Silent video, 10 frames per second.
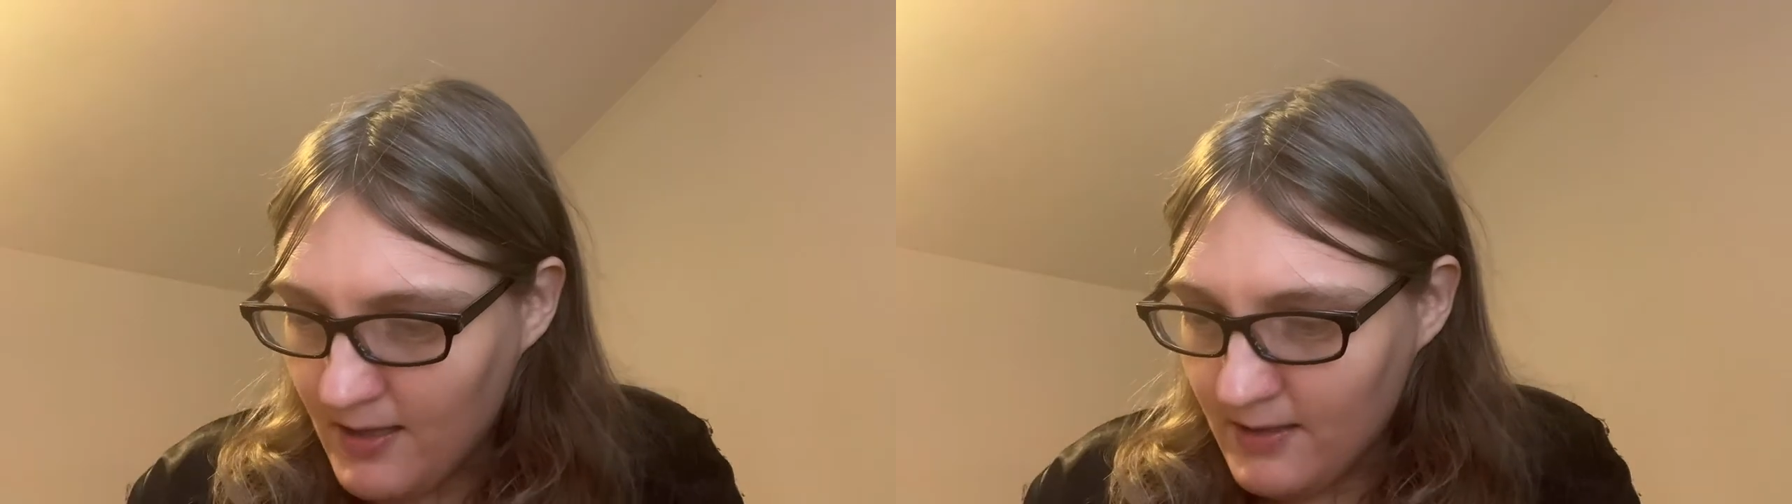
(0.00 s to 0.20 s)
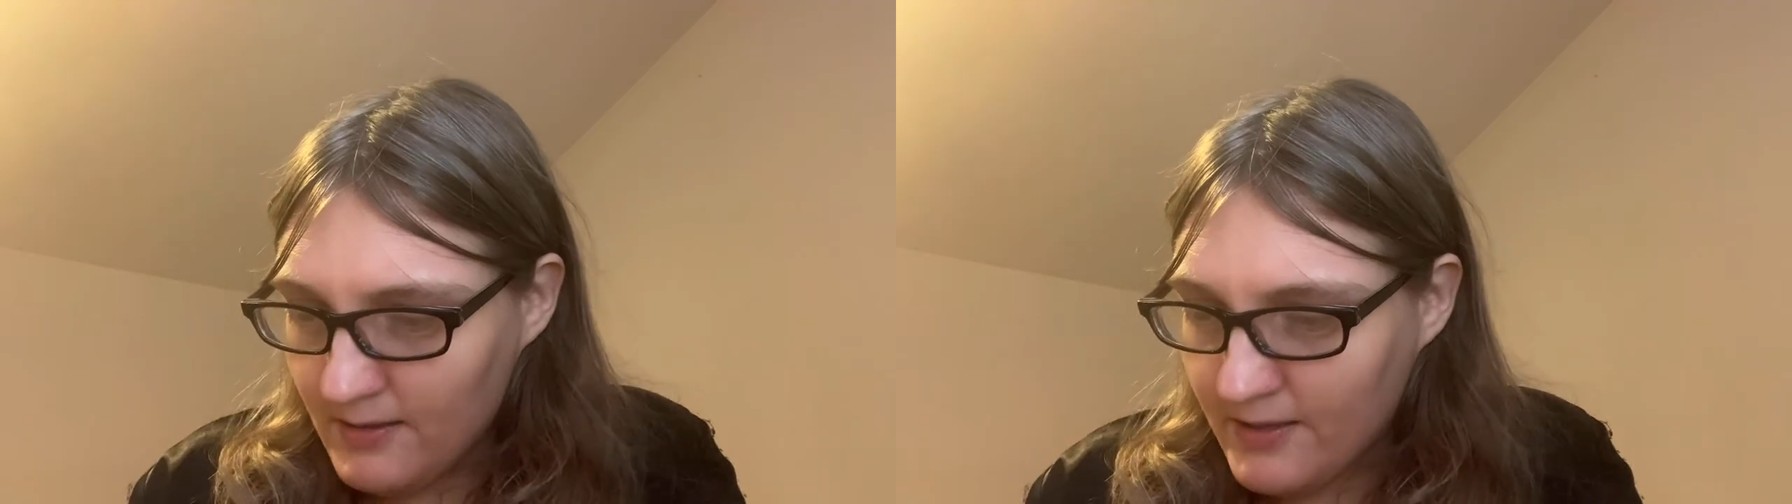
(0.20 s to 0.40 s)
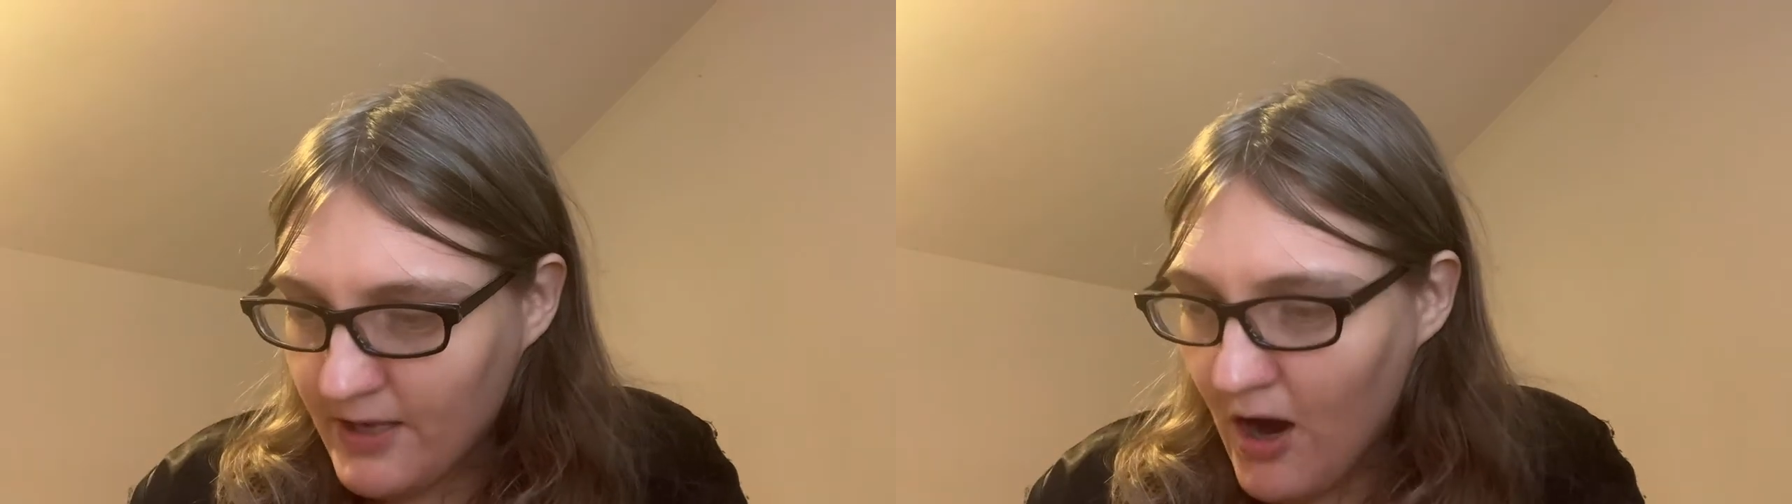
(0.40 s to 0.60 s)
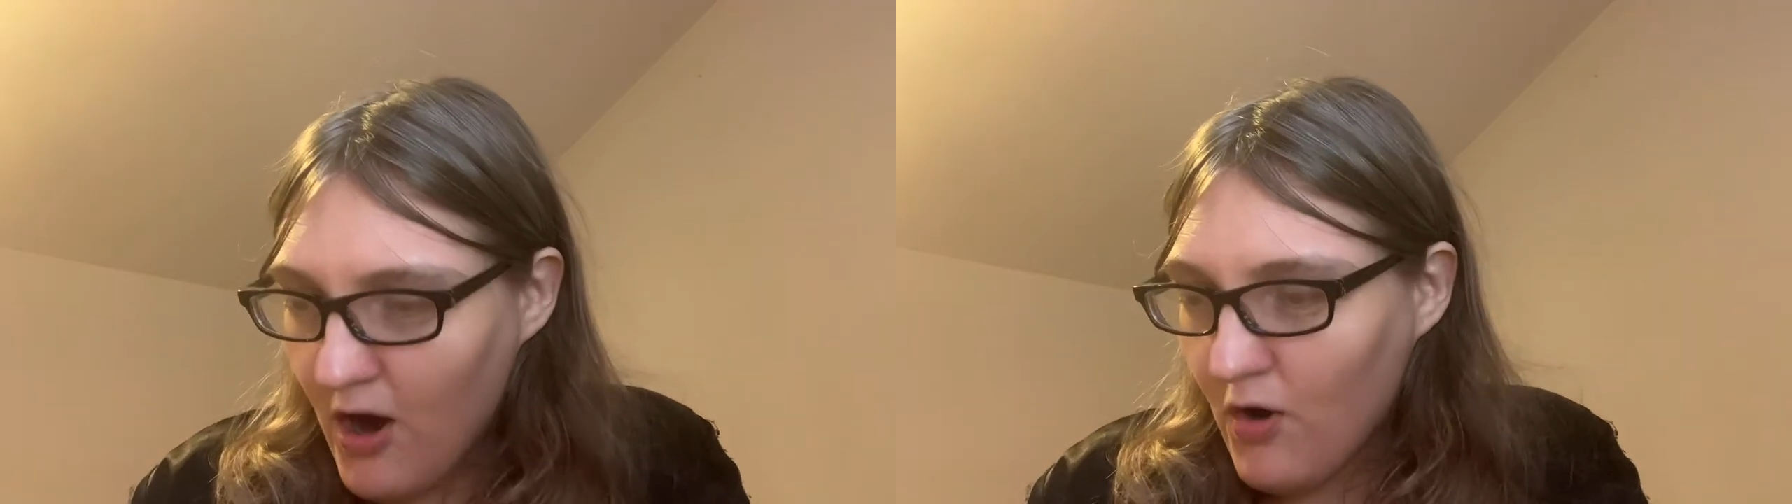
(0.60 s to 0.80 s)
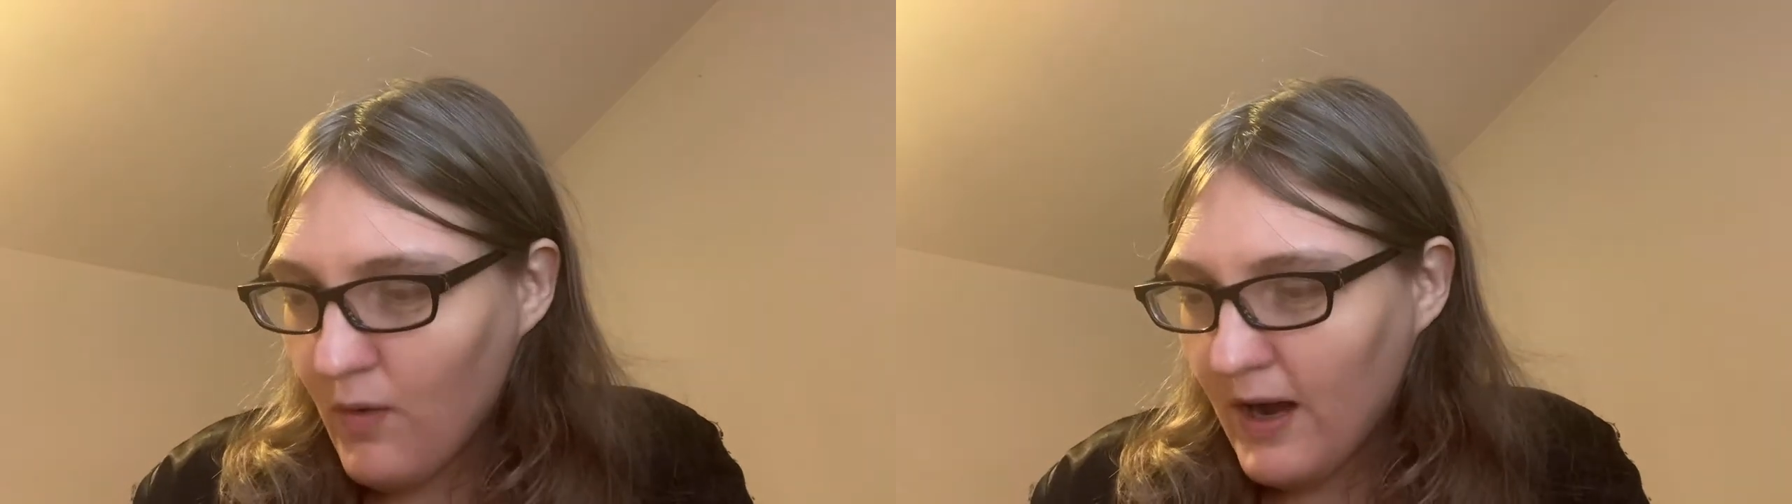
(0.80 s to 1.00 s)

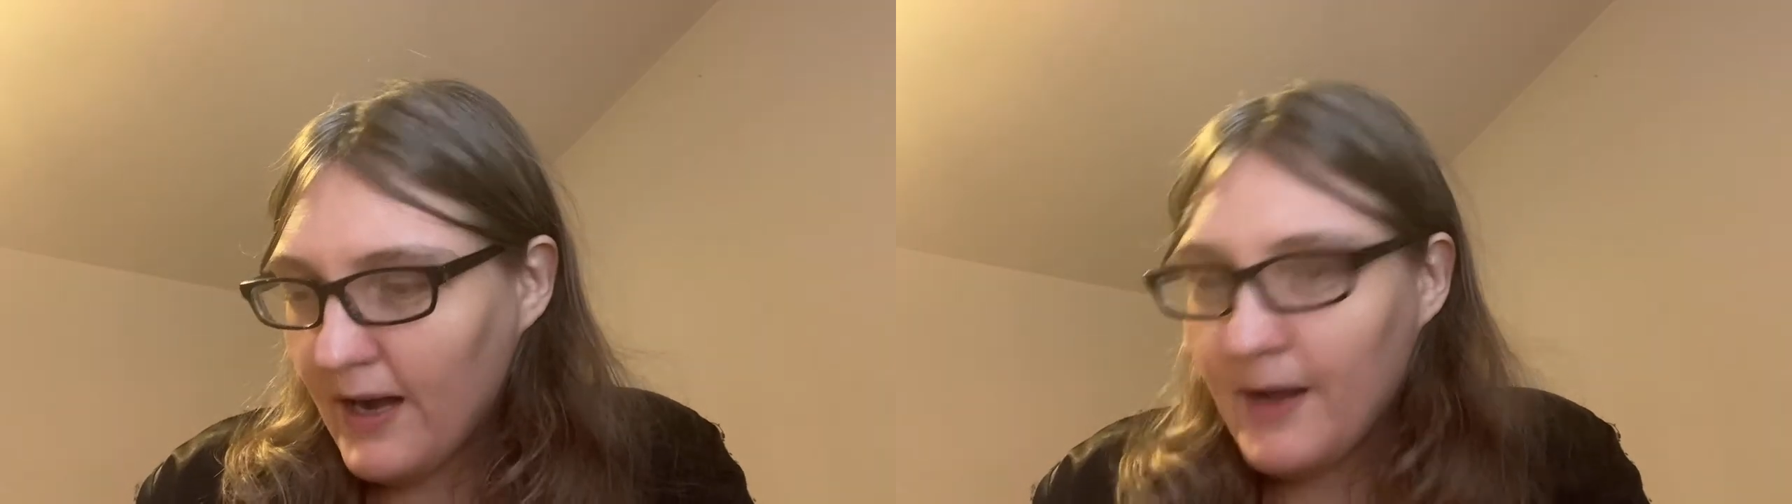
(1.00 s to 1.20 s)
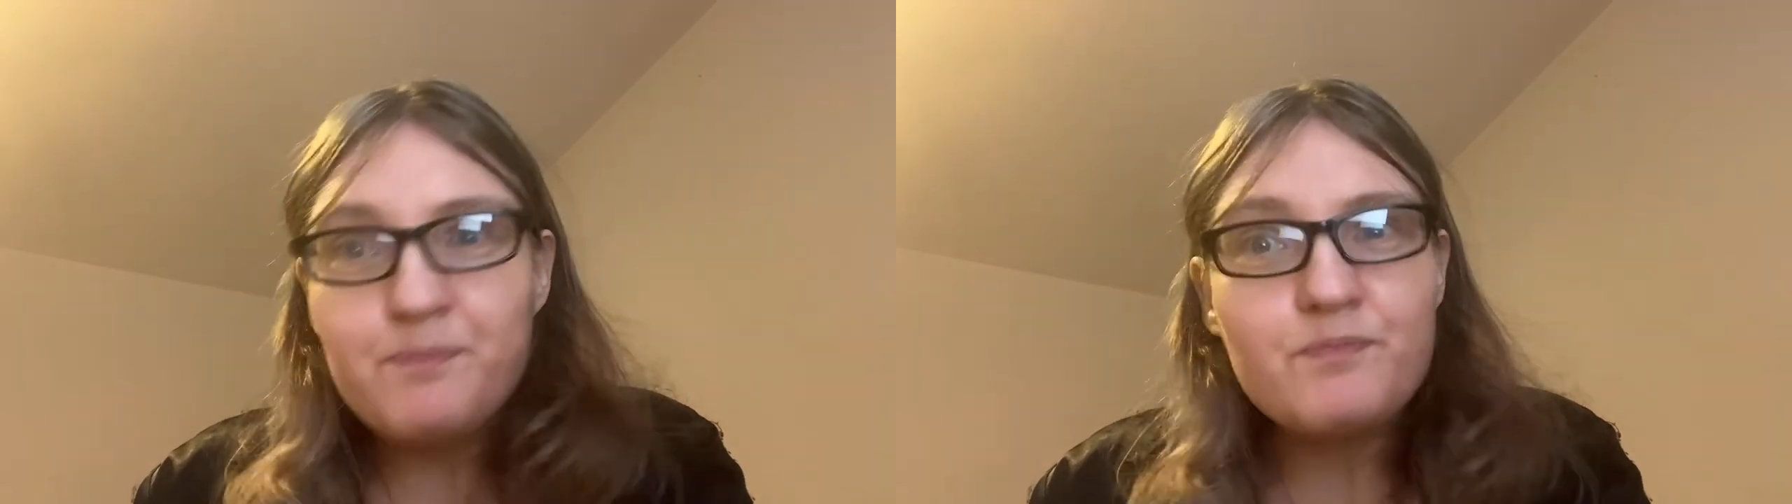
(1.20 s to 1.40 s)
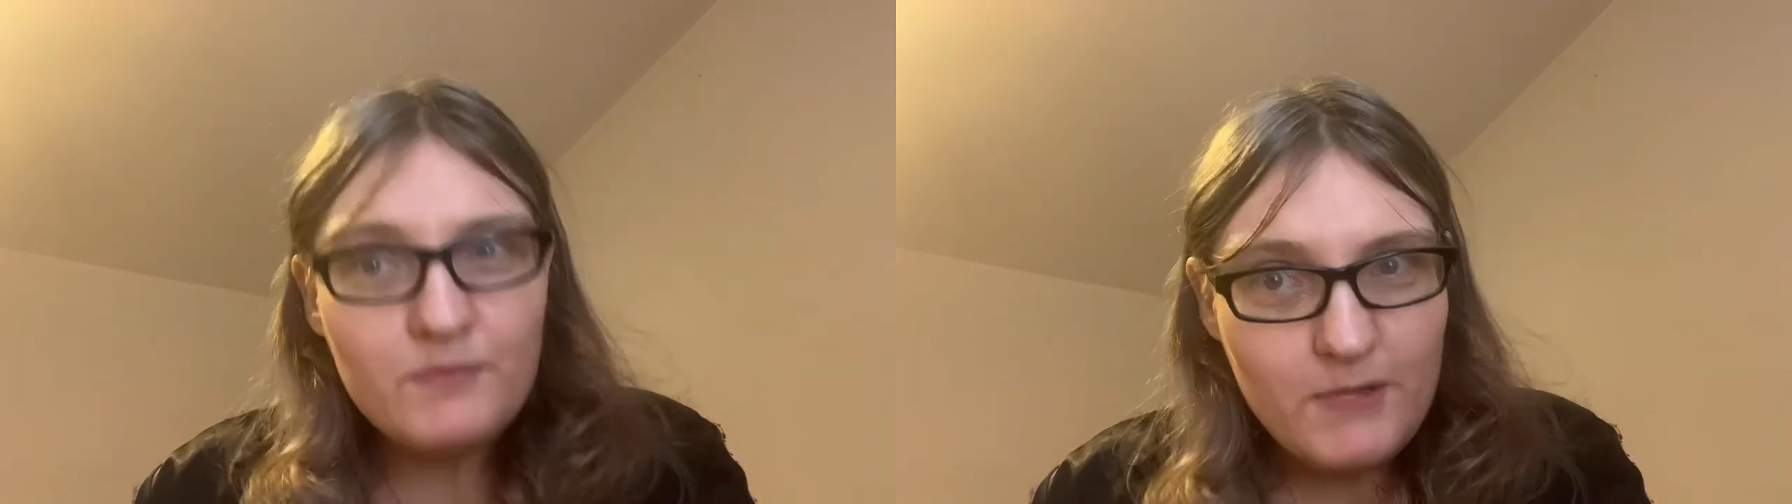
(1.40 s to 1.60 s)
So um,